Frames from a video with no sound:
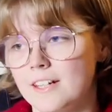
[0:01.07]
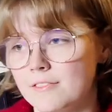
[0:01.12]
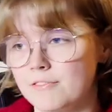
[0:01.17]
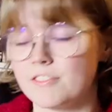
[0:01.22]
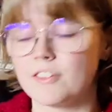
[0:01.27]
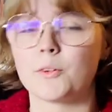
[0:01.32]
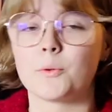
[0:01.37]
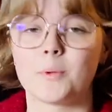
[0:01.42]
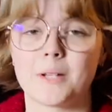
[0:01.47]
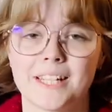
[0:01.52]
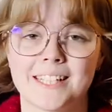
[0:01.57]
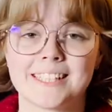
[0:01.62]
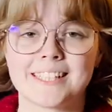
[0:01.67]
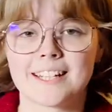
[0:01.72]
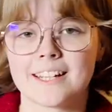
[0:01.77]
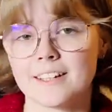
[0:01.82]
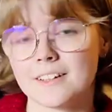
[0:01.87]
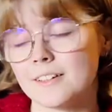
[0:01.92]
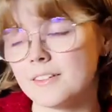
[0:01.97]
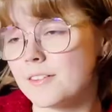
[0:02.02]
to feel weird
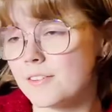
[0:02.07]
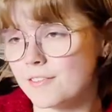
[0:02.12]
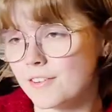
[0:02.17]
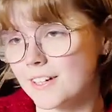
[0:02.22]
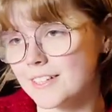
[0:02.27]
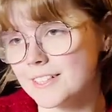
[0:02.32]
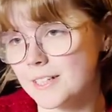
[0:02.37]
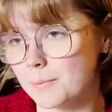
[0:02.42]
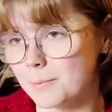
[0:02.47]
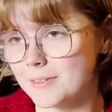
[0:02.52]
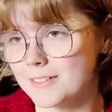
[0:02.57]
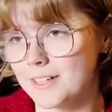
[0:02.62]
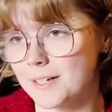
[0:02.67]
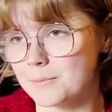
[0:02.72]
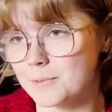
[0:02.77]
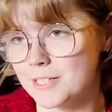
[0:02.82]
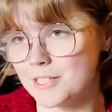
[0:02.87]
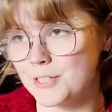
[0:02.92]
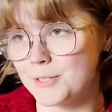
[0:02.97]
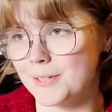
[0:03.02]
the first couple of
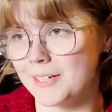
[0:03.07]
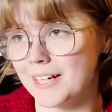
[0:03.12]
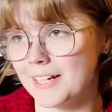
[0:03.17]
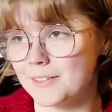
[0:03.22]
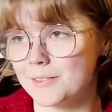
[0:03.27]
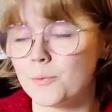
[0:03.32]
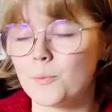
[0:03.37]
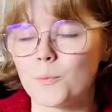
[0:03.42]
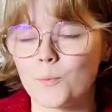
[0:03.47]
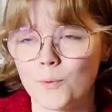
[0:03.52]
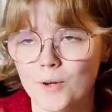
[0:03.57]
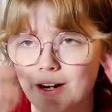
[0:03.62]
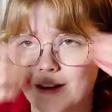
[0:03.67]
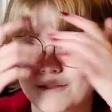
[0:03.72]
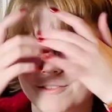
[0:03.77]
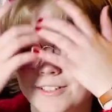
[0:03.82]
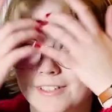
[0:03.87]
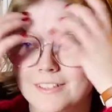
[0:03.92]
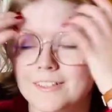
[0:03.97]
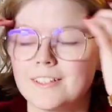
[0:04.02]
times I do it,
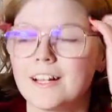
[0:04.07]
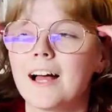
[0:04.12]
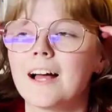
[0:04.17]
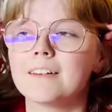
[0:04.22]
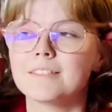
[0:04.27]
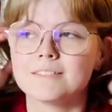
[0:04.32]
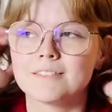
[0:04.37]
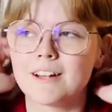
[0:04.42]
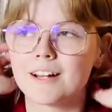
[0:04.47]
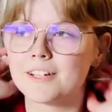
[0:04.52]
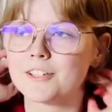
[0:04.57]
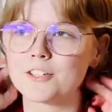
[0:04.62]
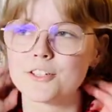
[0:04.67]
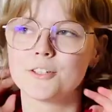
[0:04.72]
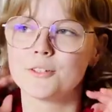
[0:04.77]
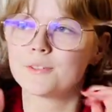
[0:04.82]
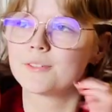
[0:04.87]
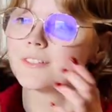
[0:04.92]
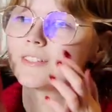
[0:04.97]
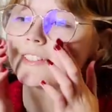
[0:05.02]
whatever I
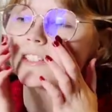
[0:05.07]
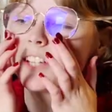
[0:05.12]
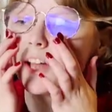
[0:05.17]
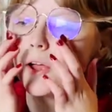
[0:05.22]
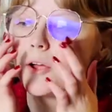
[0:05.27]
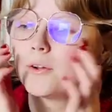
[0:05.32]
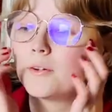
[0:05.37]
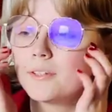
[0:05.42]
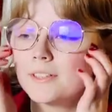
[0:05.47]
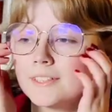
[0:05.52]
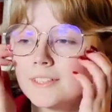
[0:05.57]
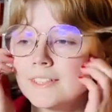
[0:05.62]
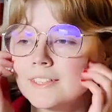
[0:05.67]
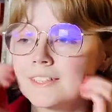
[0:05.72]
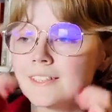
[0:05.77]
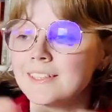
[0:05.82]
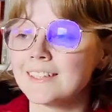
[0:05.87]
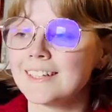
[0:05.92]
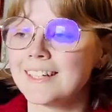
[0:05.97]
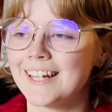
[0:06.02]
do, so
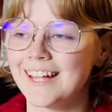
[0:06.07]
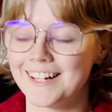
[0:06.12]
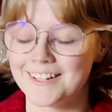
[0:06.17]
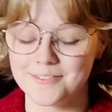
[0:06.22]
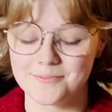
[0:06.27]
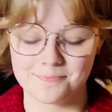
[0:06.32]
yeah.